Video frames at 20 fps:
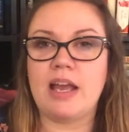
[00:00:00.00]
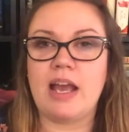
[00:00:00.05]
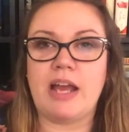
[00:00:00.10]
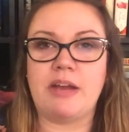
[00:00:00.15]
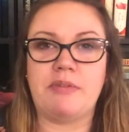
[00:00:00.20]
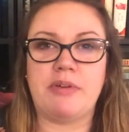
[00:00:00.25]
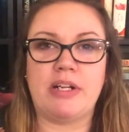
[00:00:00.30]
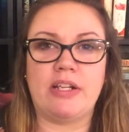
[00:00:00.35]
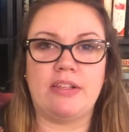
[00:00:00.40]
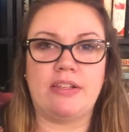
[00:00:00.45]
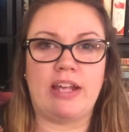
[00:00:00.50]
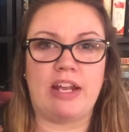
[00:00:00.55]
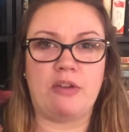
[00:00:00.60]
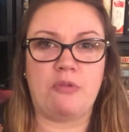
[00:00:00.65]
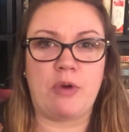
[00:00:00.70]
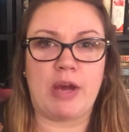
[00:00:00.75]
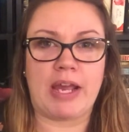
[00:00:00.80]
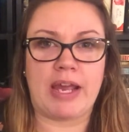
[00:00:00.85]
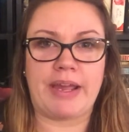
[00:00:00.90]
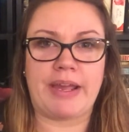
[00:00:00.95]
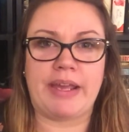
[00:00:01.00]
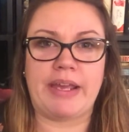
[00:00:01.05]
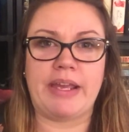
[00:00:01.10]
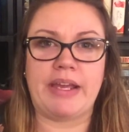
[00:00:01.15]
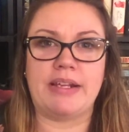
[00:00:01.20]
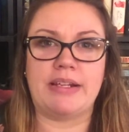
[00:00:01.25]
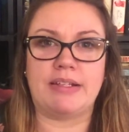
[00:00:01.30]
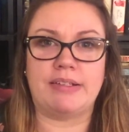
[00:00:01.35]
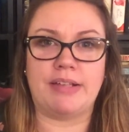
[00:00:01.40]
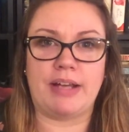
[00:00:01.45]
I read a lot of Y A
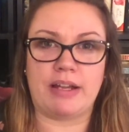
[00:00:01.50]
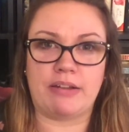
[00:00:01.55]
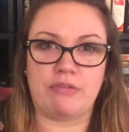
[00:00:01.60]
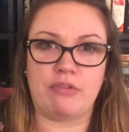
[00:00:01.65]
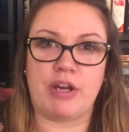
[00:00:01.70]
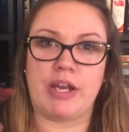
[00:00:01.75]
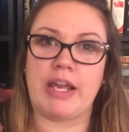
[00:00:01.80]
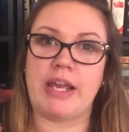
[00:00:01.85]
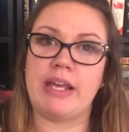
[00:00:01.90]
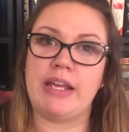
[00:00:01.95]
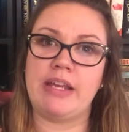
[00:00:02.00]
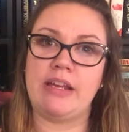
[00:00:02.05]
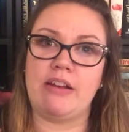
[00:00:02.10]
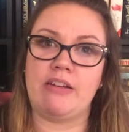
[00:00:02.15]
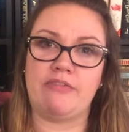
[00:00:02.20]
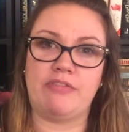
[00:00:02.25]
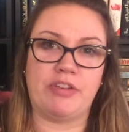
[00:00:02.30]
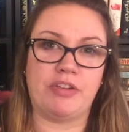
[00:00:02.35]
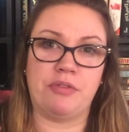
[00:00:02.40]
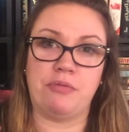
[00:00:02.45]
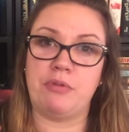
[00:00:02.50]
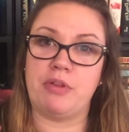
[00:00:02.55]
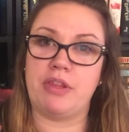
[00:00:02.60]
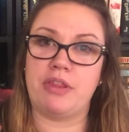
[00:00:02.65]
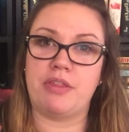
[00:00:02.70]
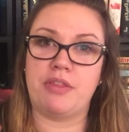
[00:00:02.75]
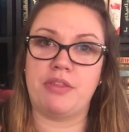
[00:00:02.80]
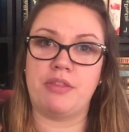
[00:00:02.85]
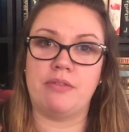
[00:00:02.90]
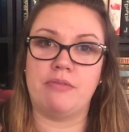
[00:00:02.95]
and a lot of Y A are filled
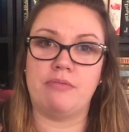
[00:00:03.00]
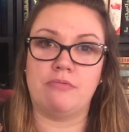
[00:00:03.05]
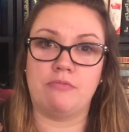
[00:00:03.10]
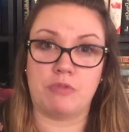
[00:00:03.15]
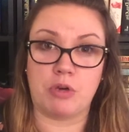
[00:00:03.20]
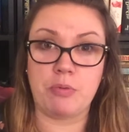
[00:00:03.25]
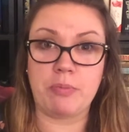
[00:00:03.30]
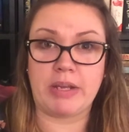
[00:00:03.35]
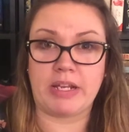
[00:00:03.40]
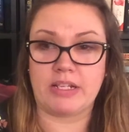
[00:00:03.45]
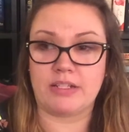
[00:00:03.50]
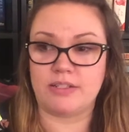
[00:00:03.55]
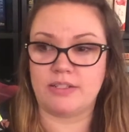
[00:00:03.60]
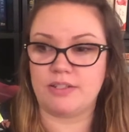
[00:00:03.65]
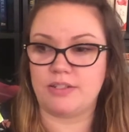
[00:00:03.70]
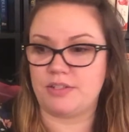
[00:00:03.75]
with romance.